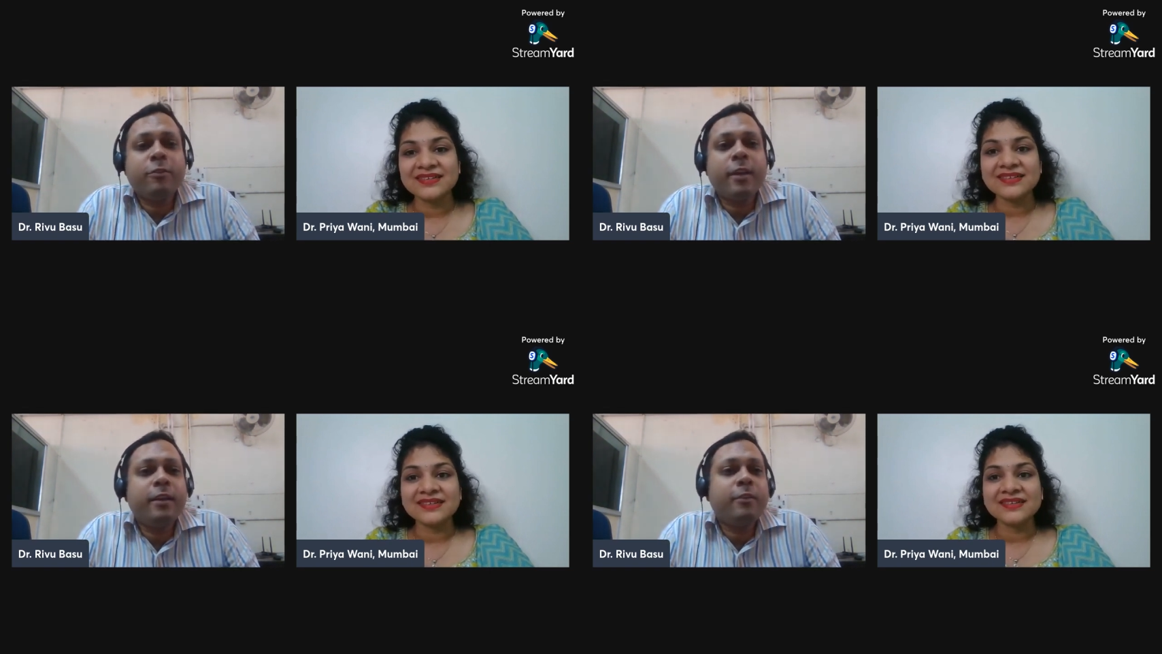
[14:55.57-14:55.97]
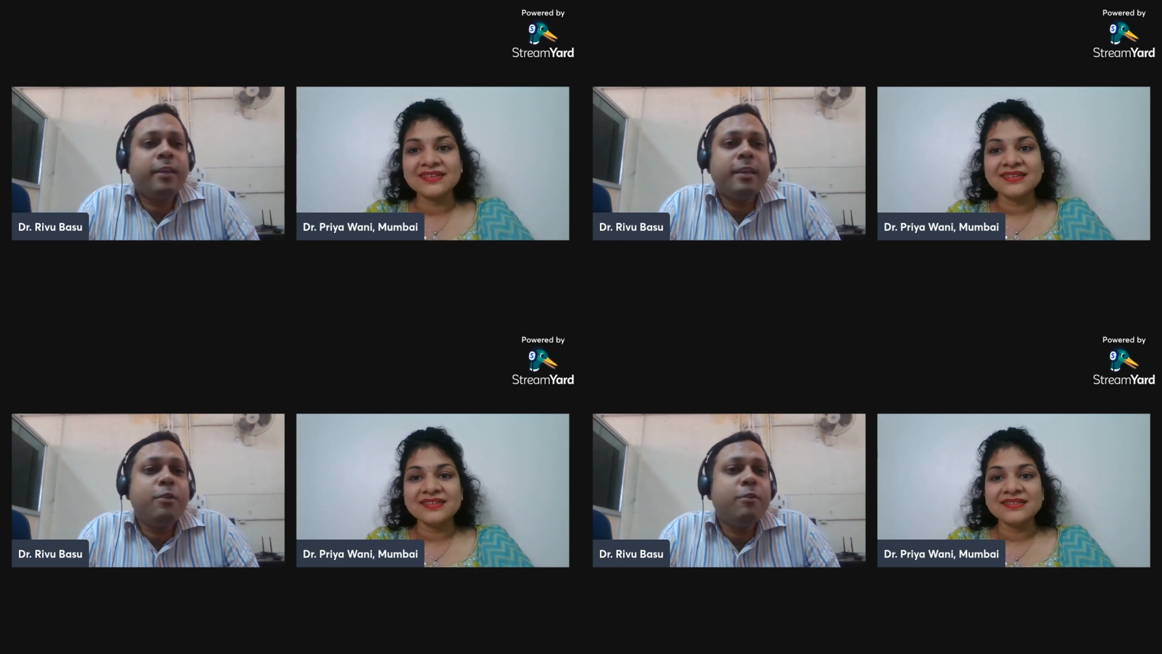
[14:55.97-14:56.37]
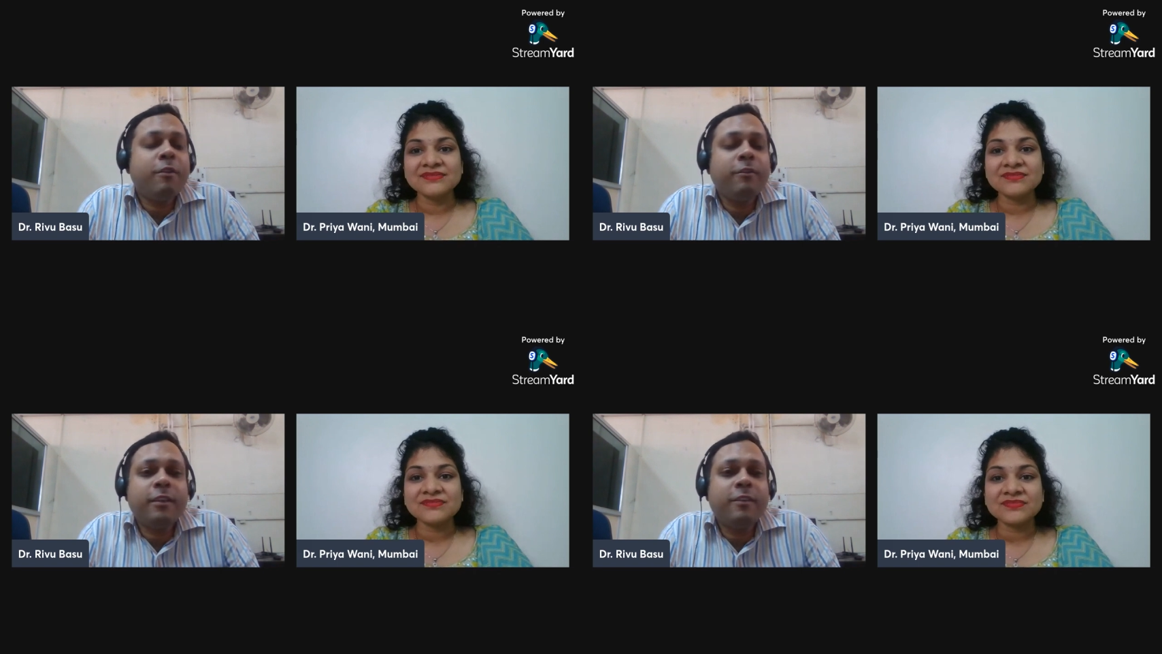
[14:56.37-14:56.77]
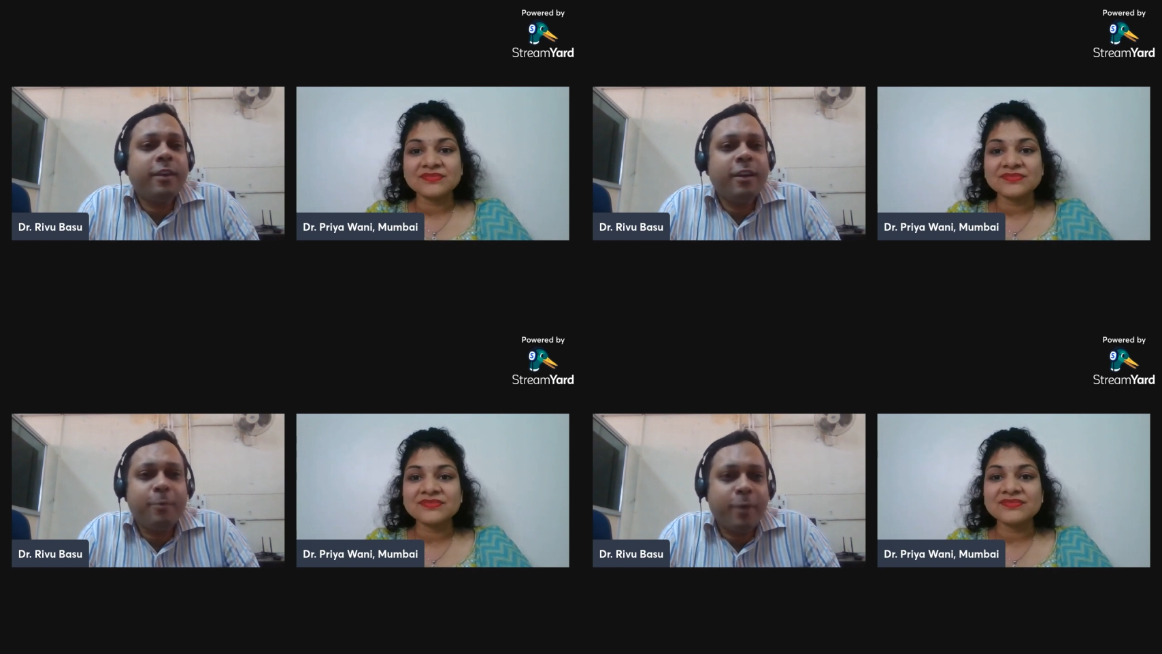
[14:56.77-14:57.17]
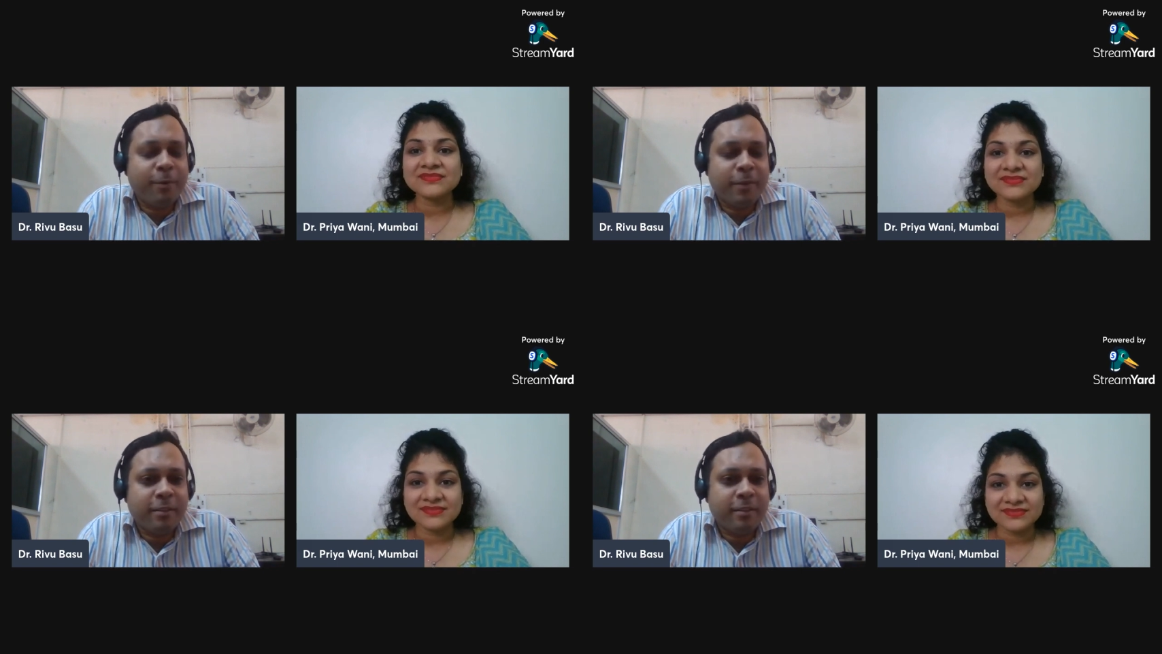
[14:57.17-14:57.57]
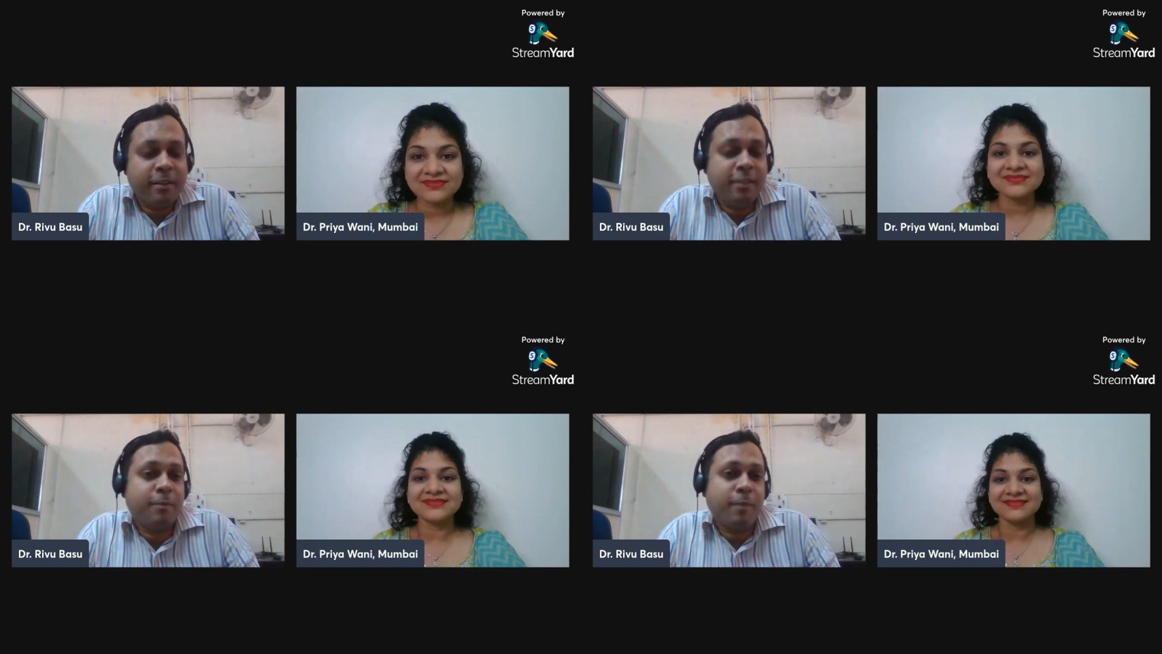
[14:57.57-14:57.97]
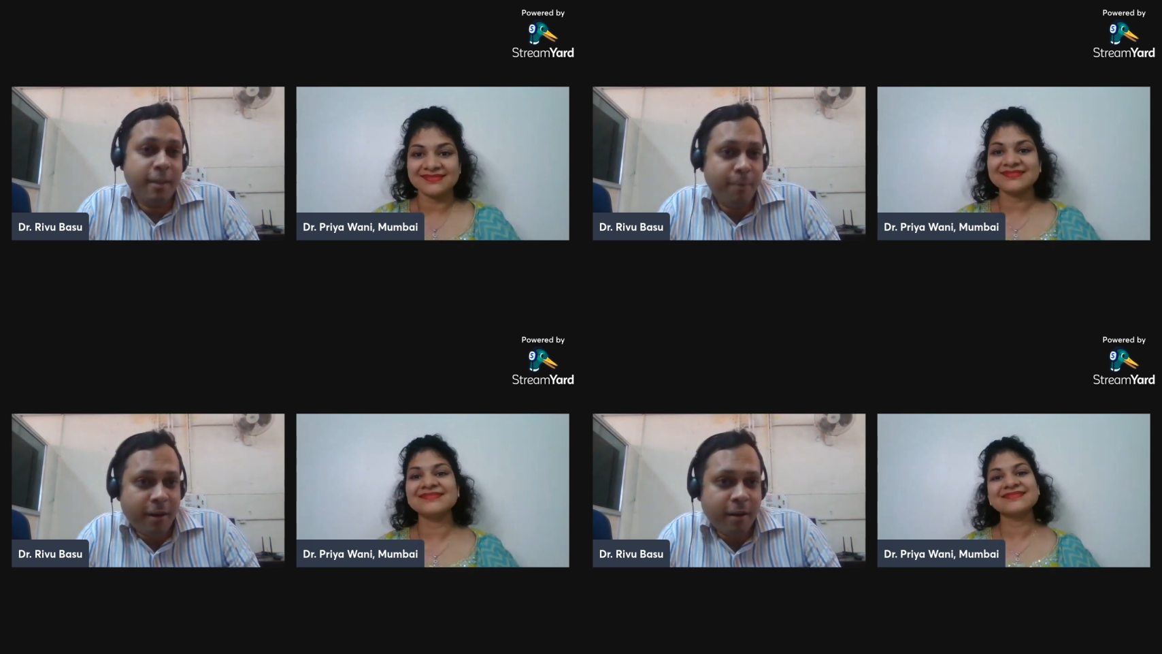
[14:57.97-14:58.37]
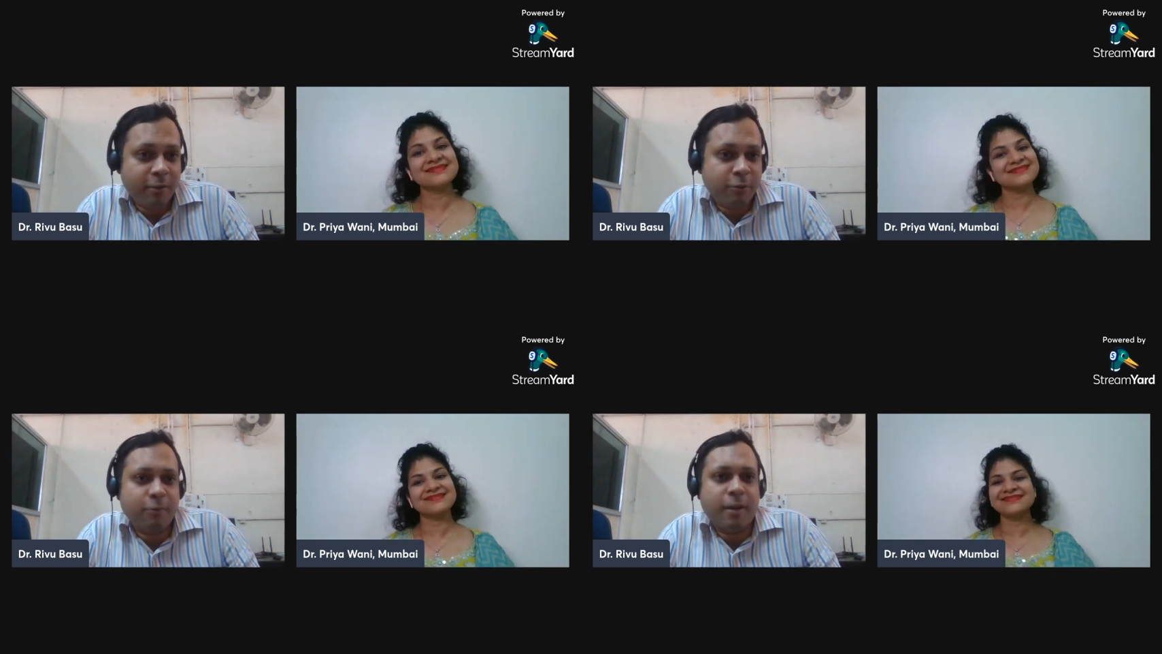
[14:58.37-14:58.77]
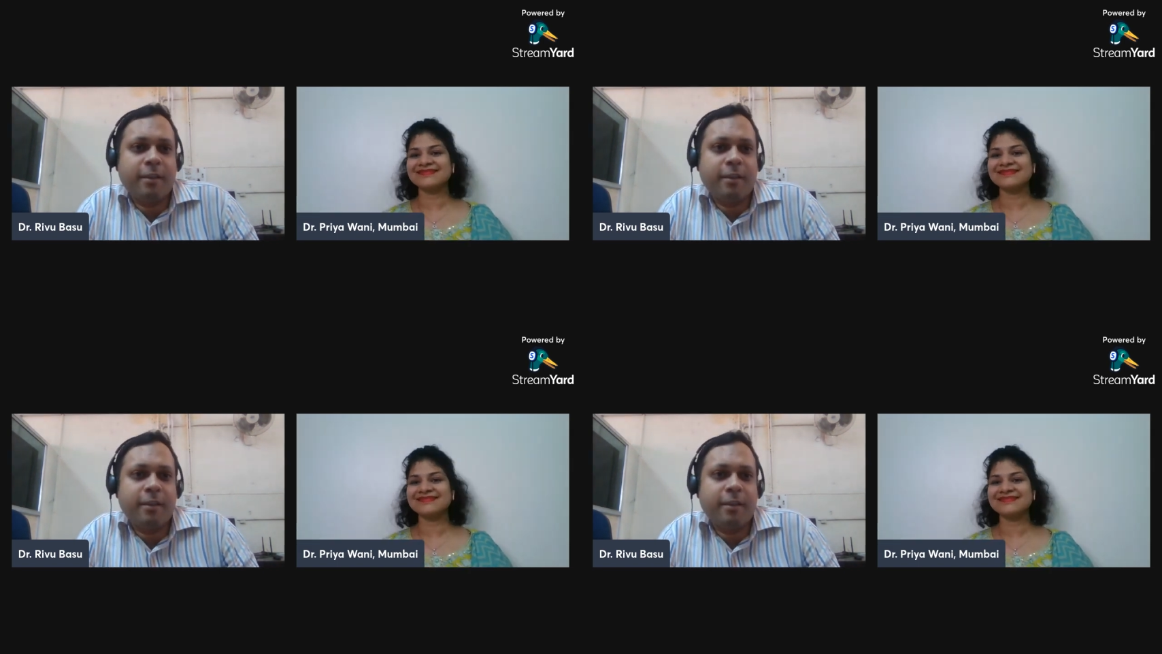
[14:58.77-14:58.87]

Speaker 1: agree on the ego of the different departments it is my part so mm-hmm.